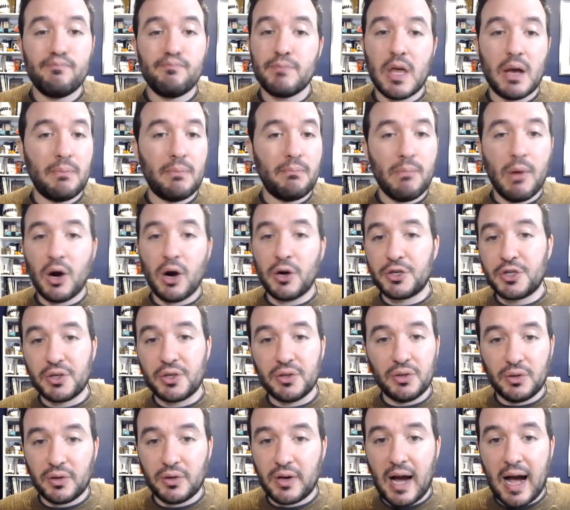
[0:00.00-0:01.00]

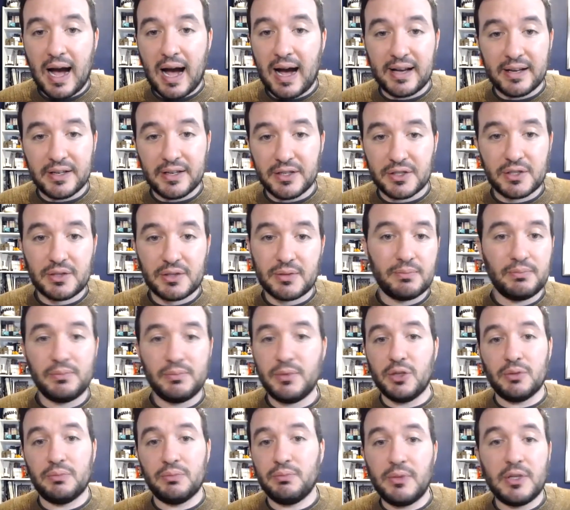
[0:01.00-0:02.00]
marginal guys.
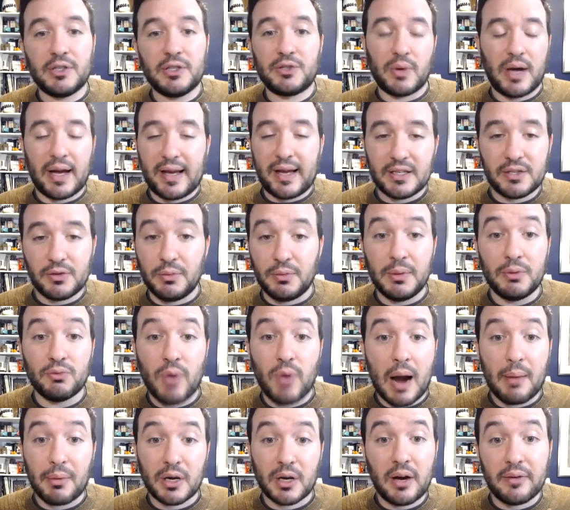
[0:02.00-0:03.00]
You, this, I guess, it would be
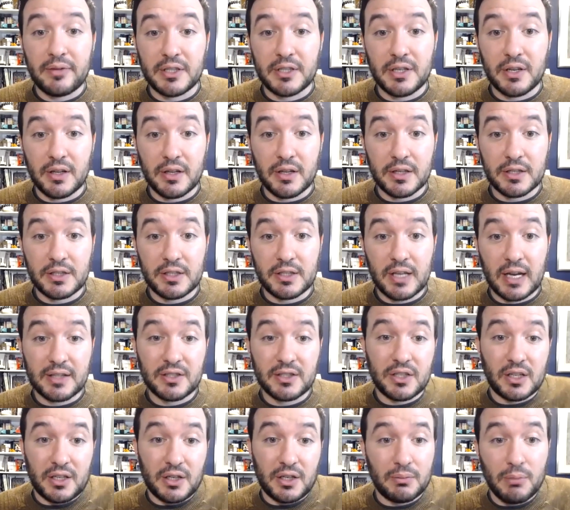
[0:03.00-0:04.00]
Robert Covington in this sense,
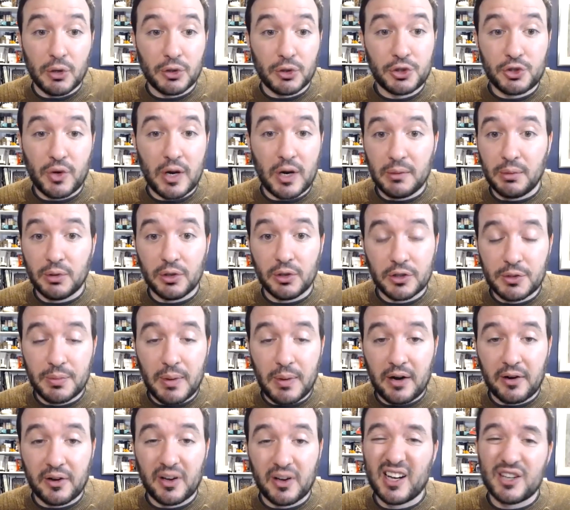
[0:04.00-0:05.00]
like your most tradable
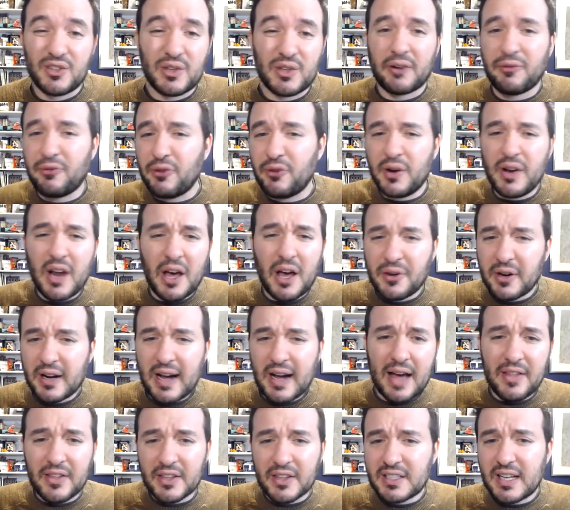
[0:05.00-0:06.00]
expiring contract for another
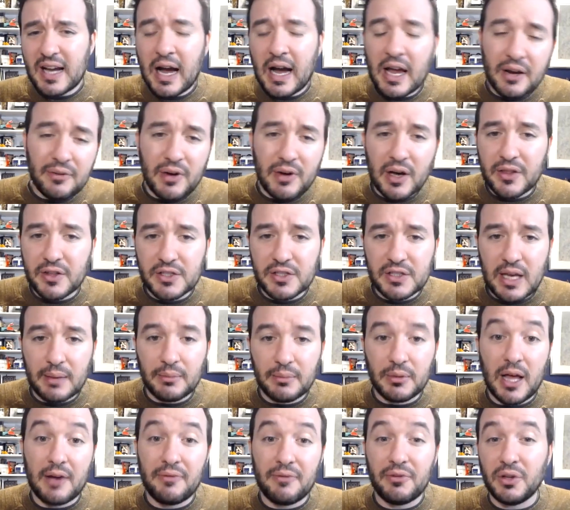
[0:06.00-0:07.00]
guy that's kind of on the same
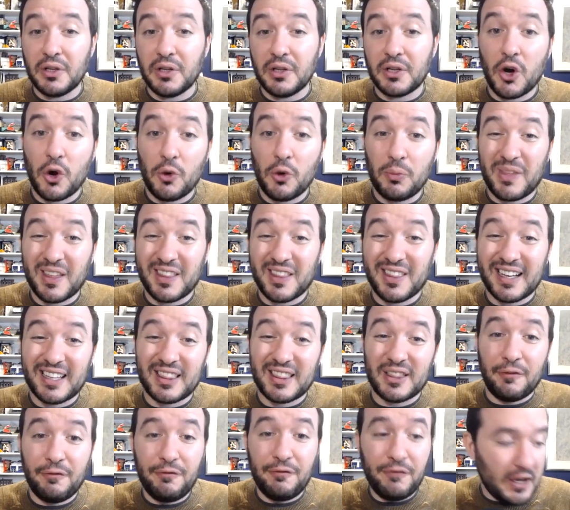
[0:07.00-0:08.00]
level, and hope that like
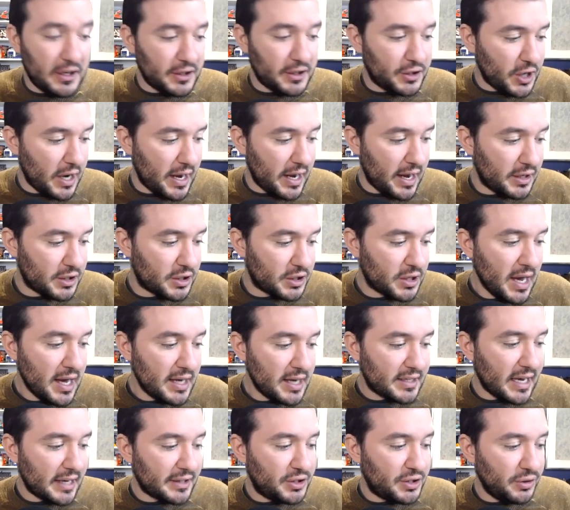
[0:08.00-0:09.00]
the fit change
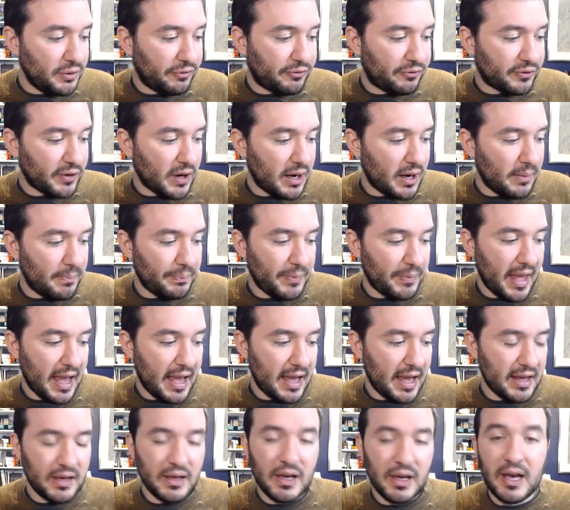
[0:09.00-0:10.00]
takes you from
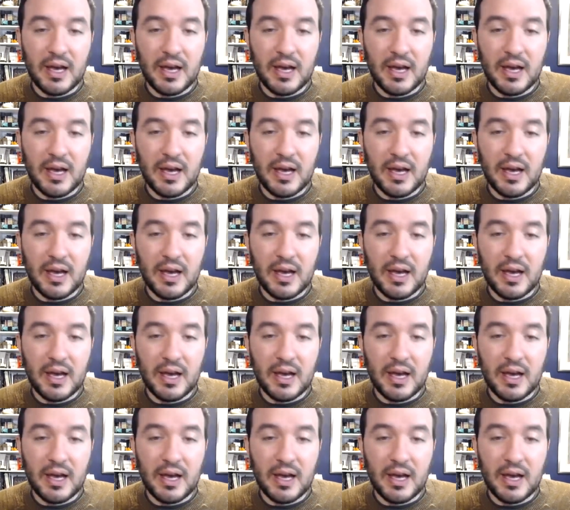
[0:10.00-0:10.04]
a